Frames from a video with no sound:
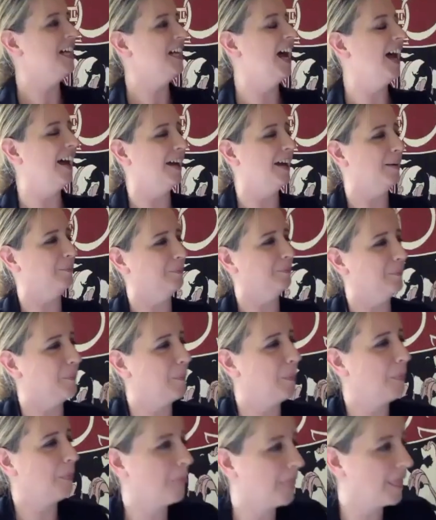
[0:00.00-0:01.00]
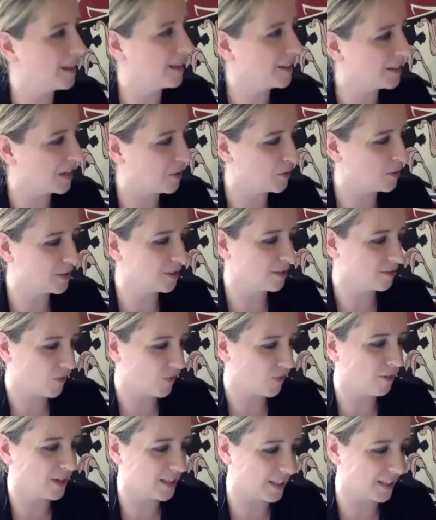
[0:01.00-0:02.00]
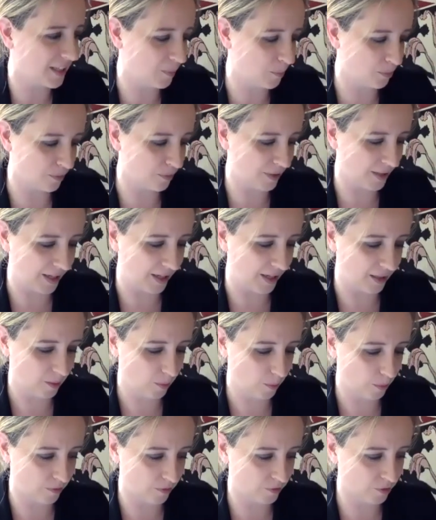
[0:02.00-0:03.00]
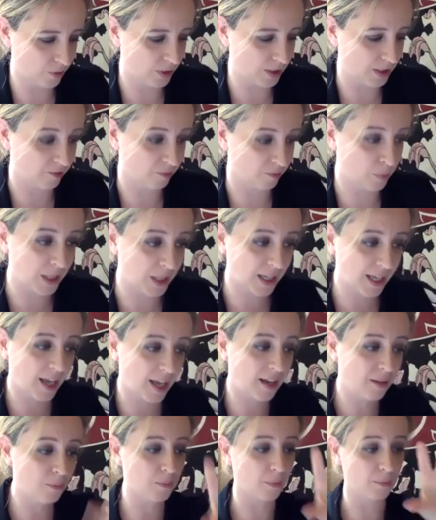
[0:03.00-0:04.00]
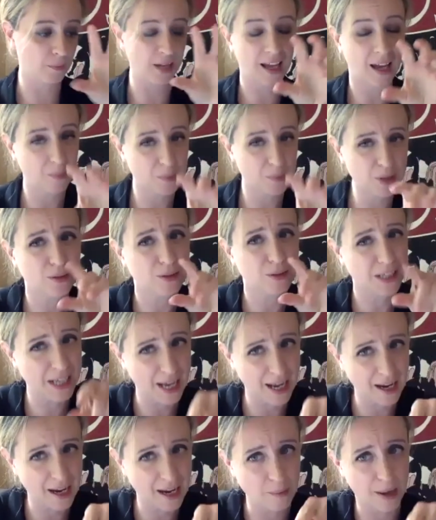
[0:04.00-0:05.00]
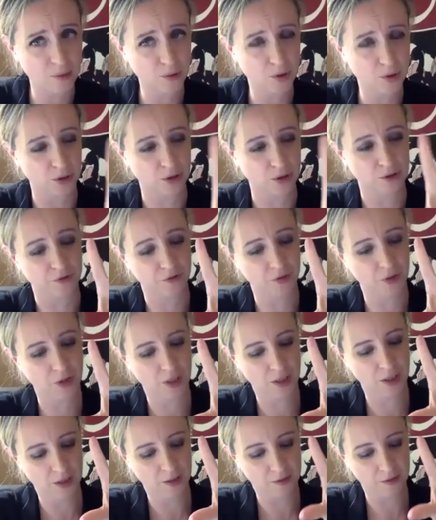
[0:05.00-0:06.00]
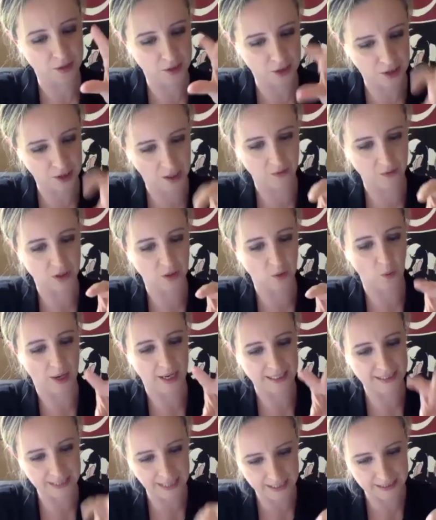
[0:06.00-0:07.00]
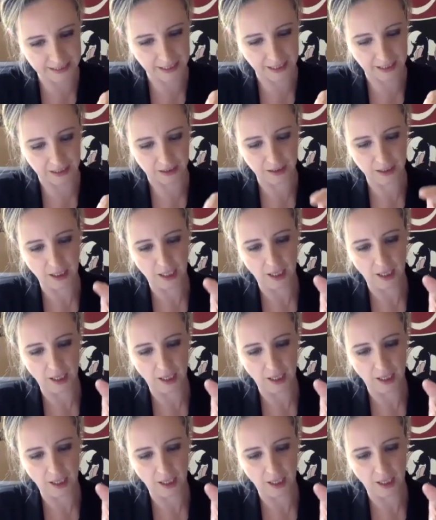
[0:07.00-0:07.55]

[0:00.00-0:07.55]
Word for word: Um, you know, it's very deliberately provocative, but it came, it absolutely came out of the Sloane Square setting